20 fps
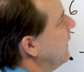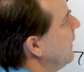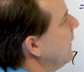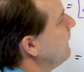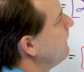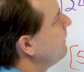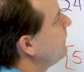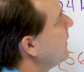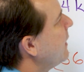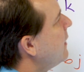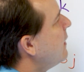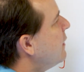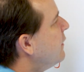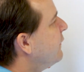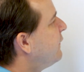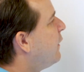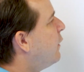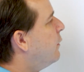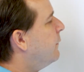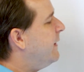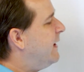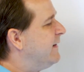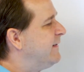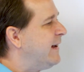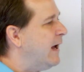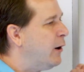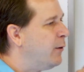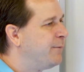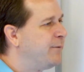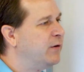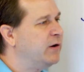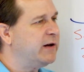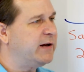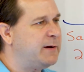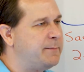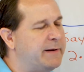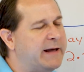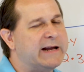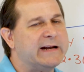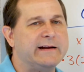there. So it's helpful in
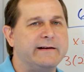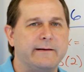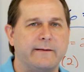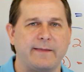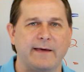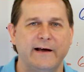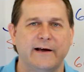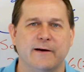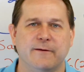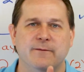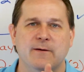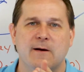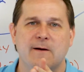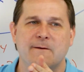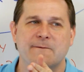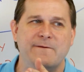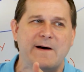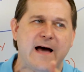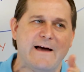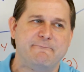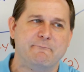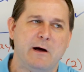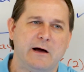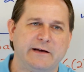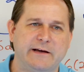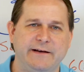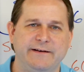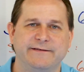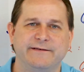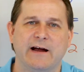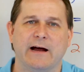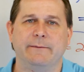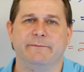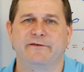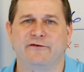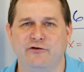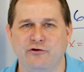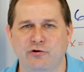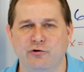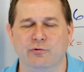the beginning to think of 5 monkeys
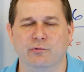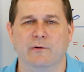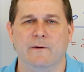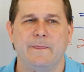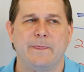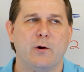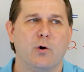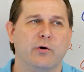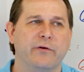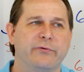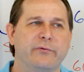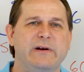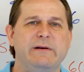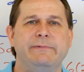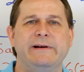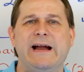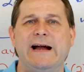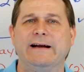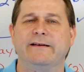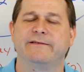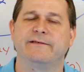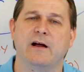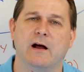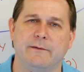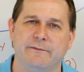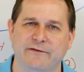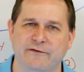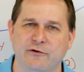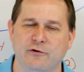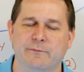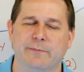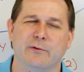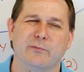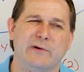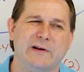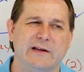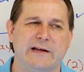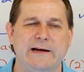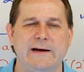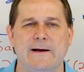times 2 or three bananas times two, but
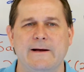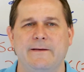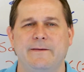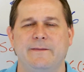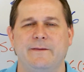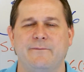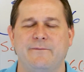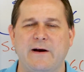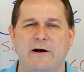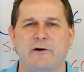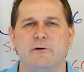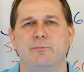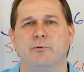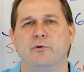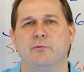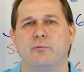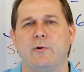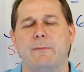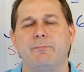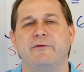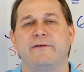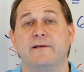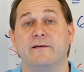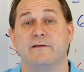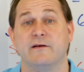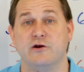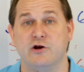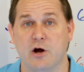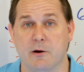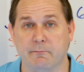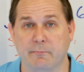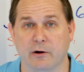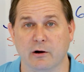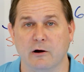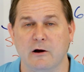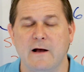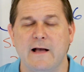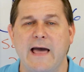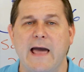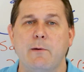really the variable represents a
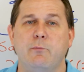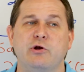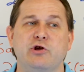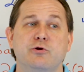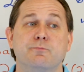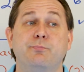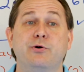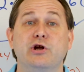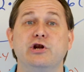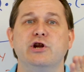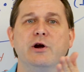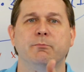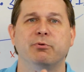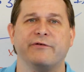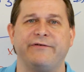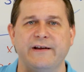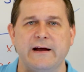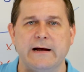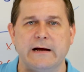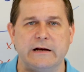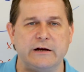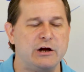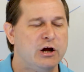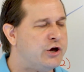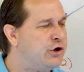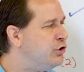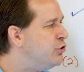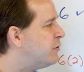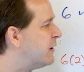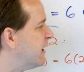number. And when you put numbers in, you